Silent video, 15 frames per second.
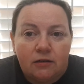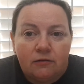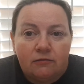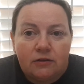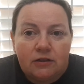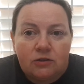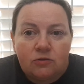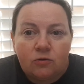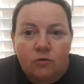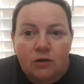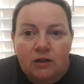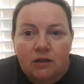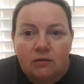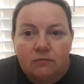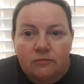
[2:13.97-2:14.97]
Resort
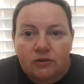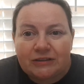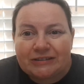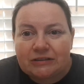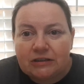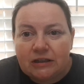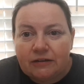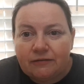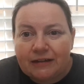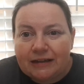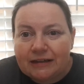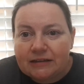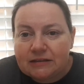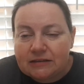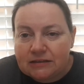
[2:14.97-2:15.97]
homework stuff
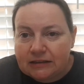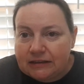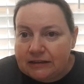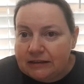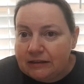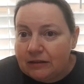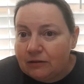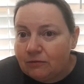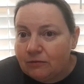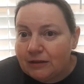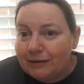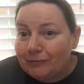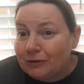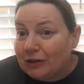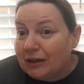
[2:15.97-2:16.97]
and see what
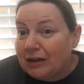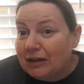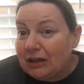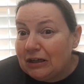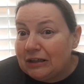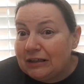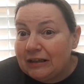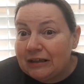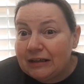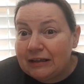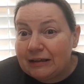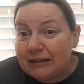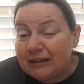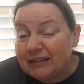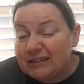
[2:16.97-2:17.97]
I'm working on, uh,
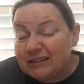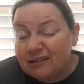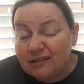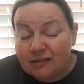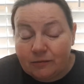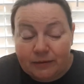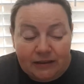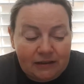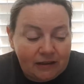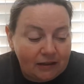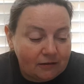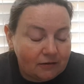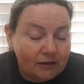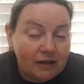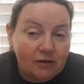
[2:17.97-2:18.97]
at least a little bit. I
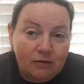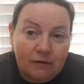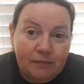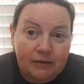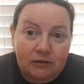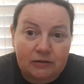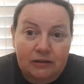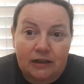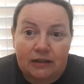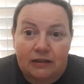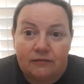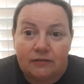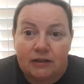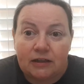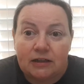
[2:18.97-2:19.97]
don't know how apparent that
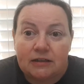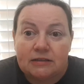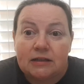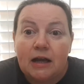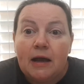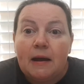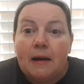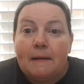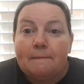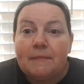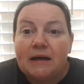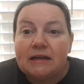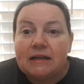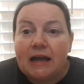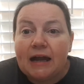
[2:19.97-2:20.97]
even is.
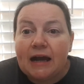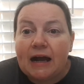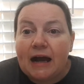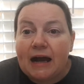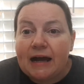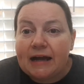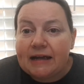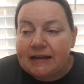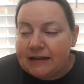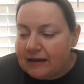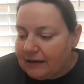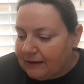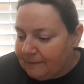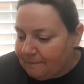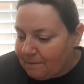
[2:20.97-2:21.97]
But yeah, I
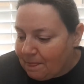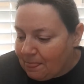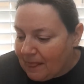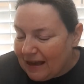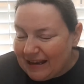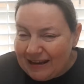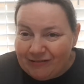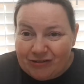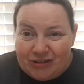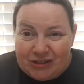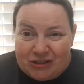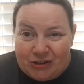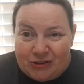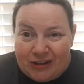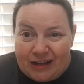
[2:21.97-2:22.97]
um, can't really
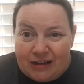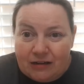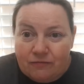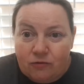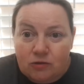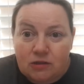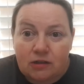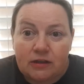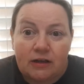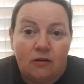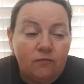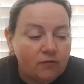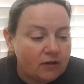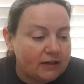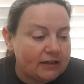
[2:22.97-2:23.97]
share that, unfortunately.
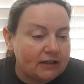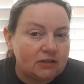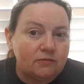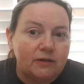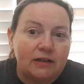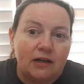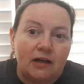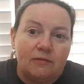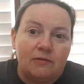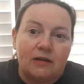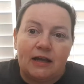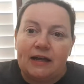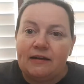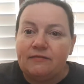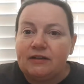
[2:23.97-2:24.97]
Hopefully next week I will
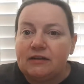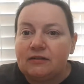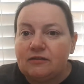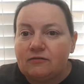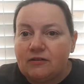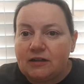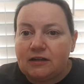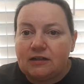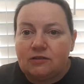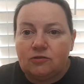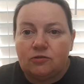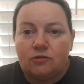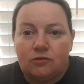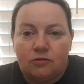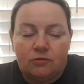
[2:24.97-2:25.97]
have it ready
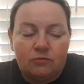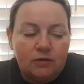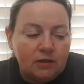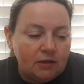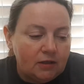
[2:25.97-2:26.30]
to